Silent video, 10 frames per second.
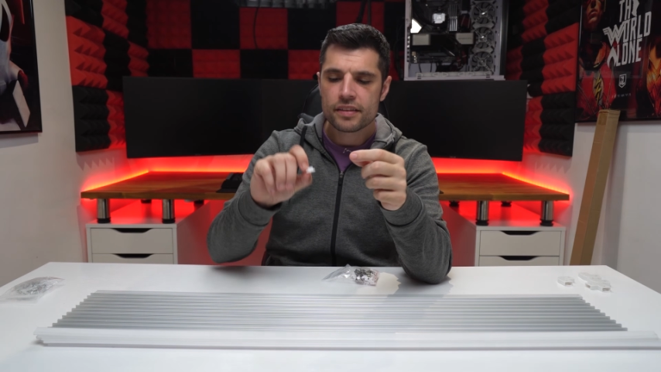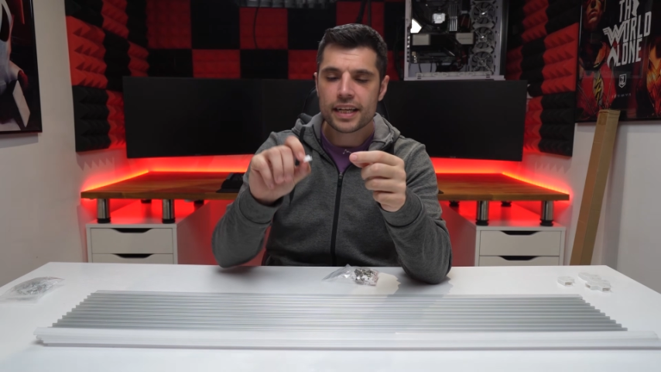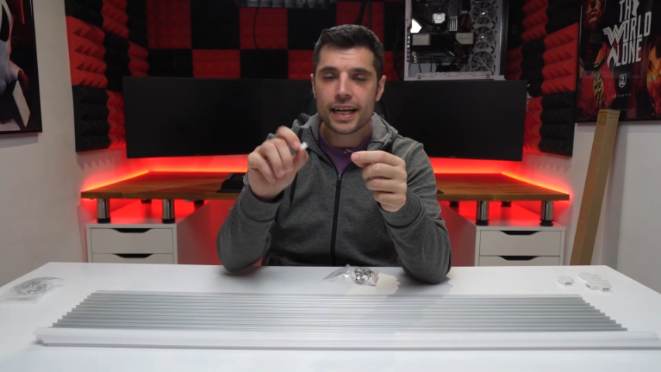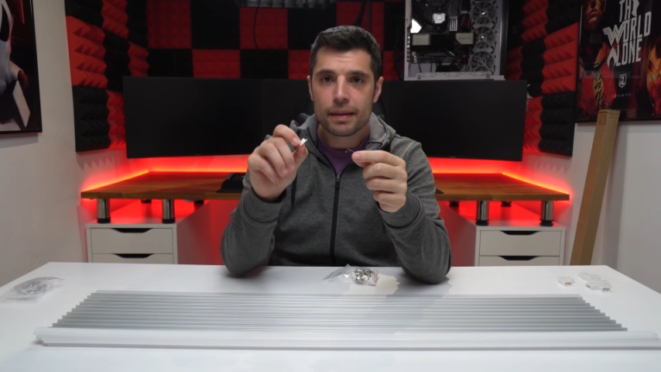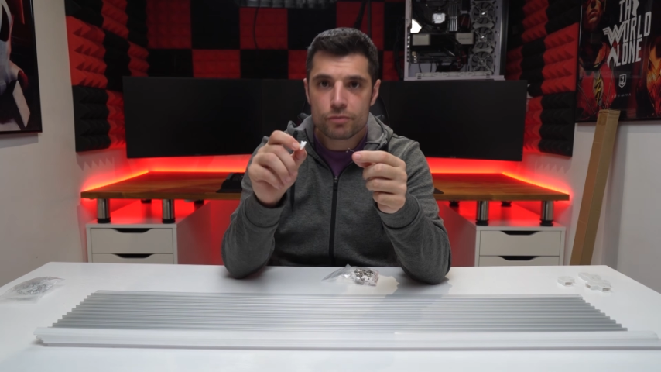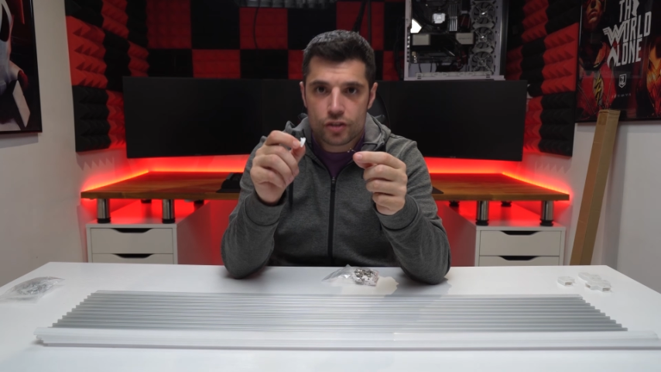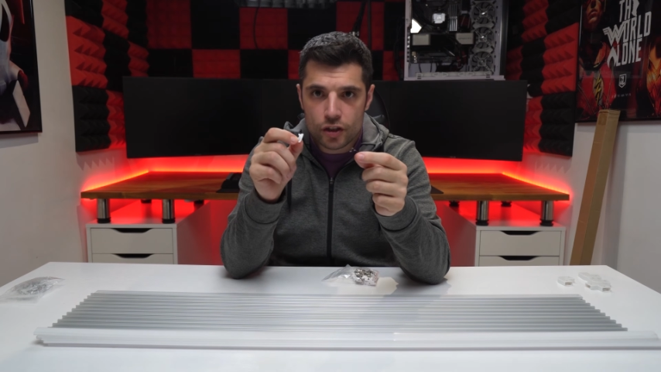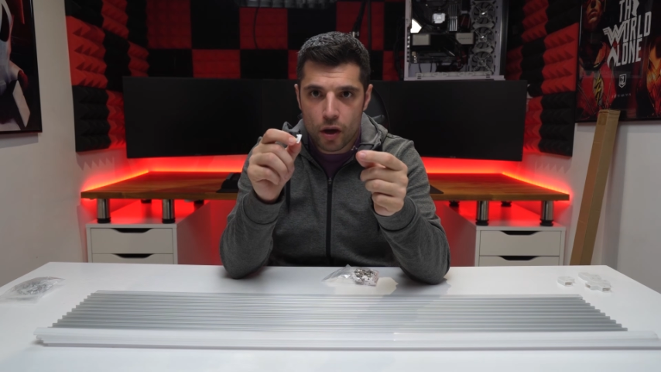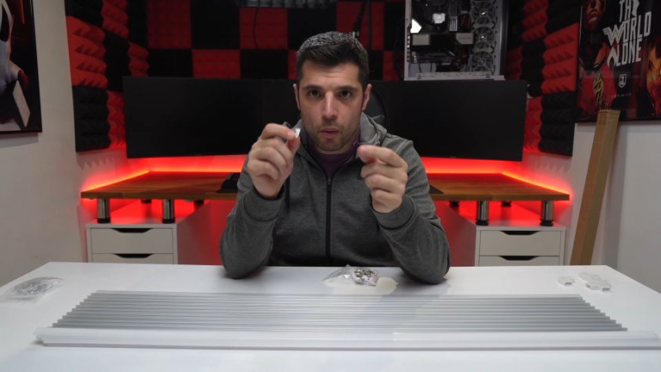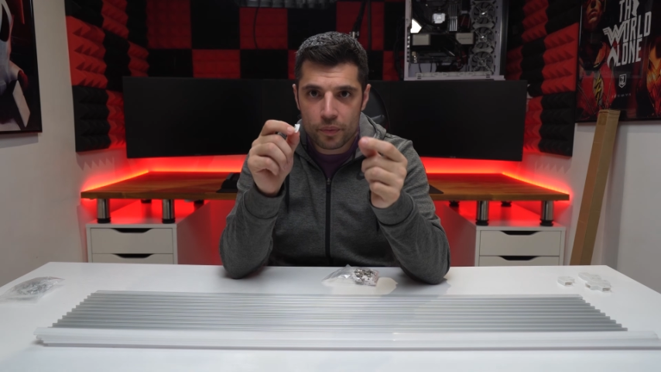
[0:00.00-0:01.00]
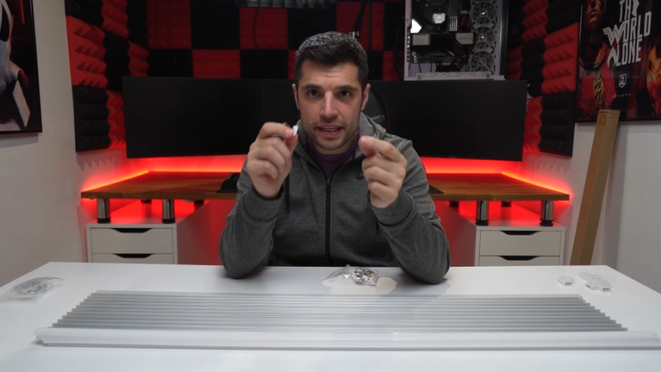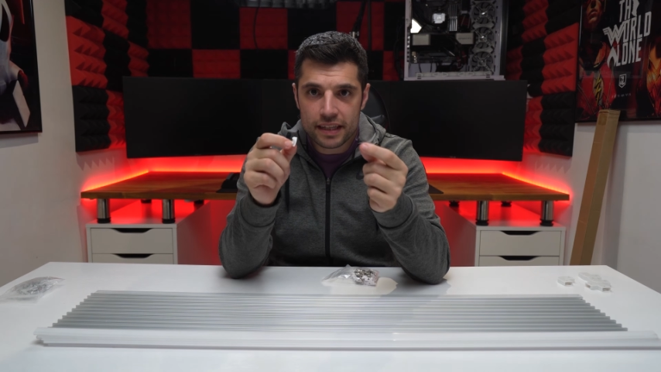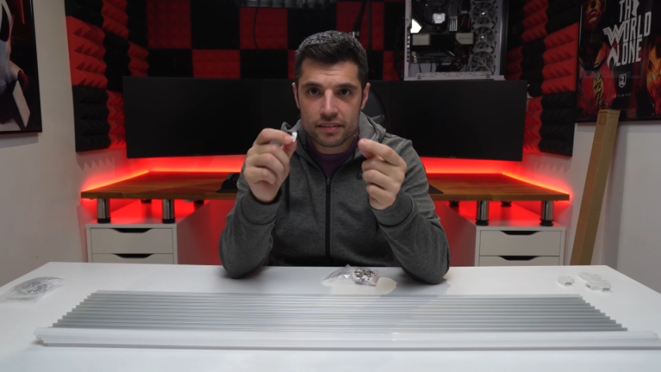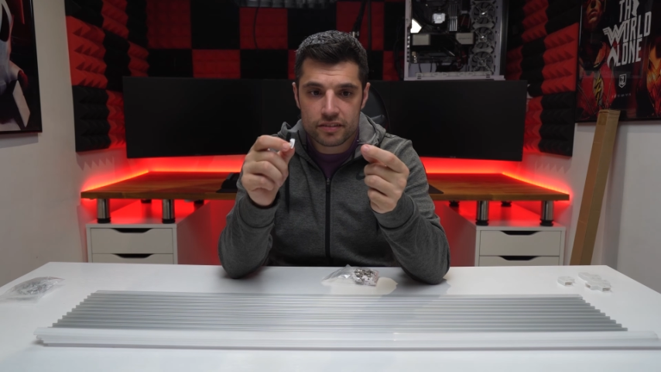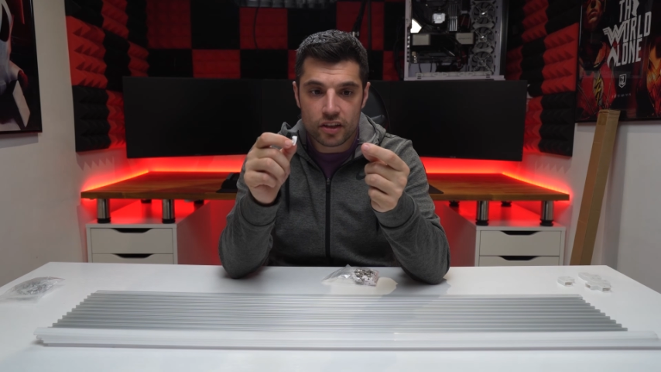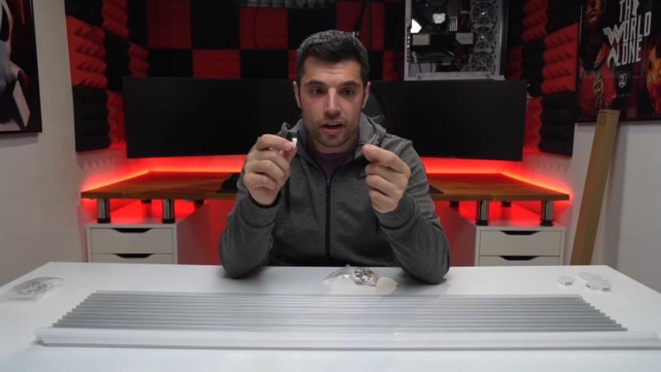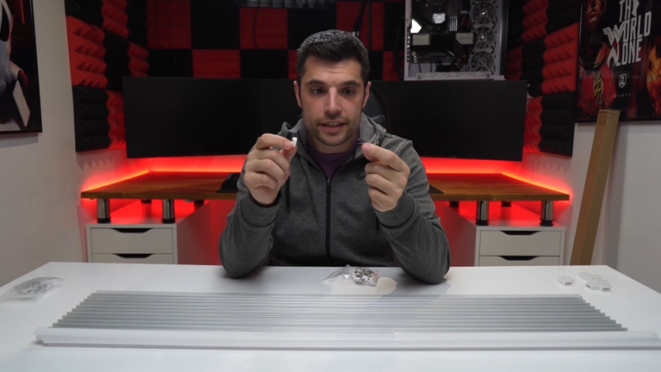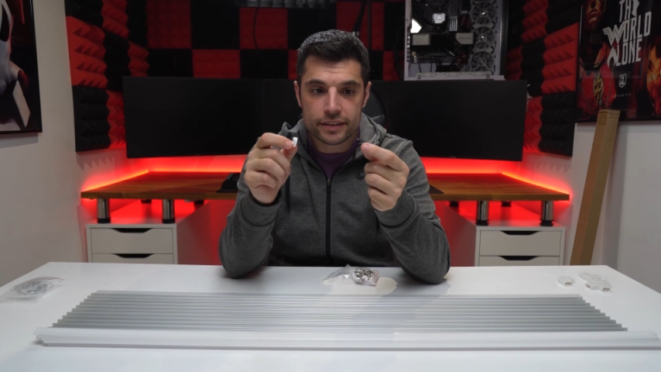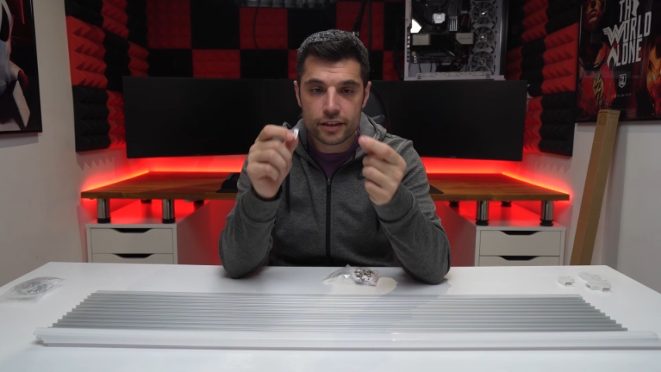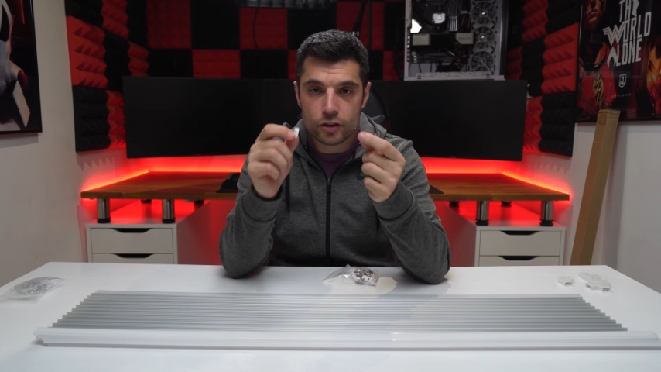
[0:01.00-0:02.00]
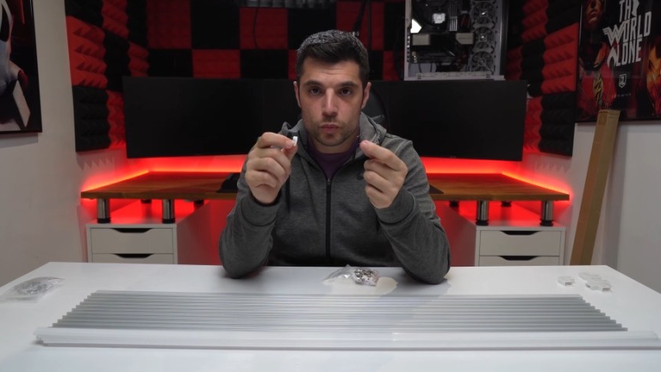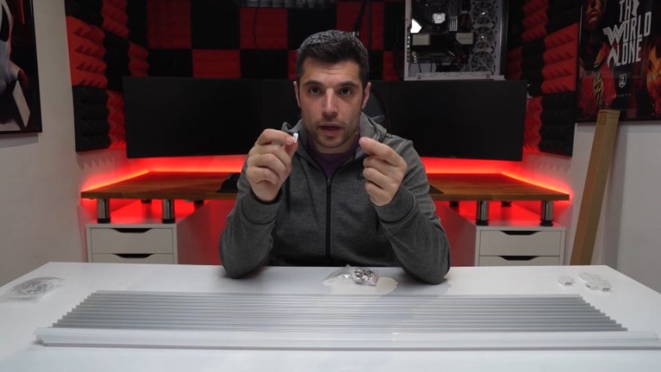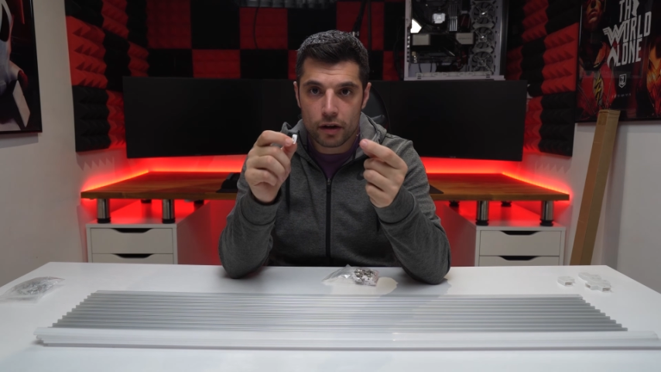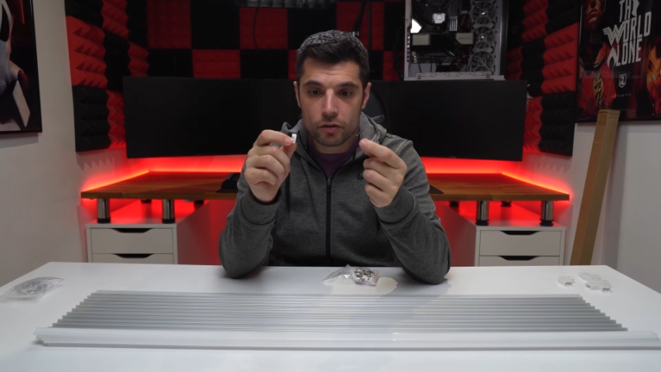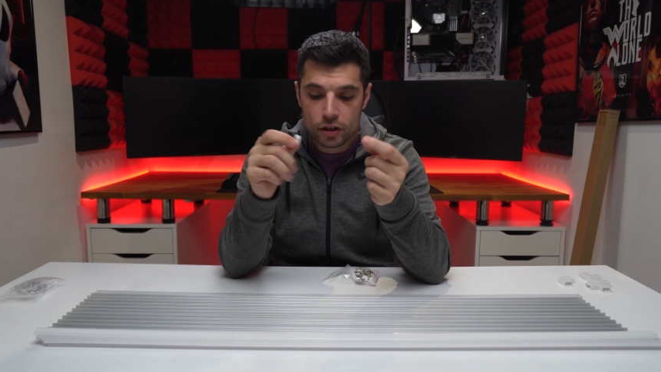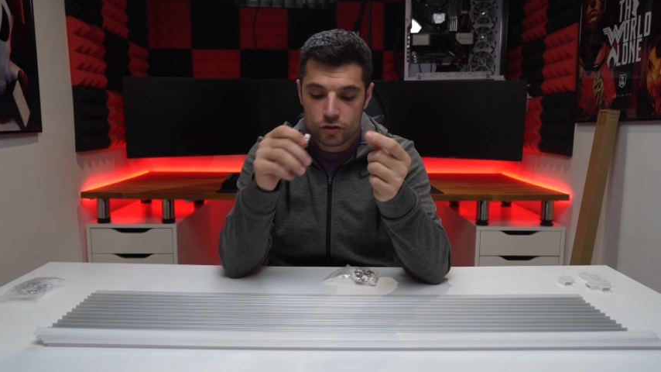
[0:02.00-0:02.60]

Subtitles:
clips that go on the inside as well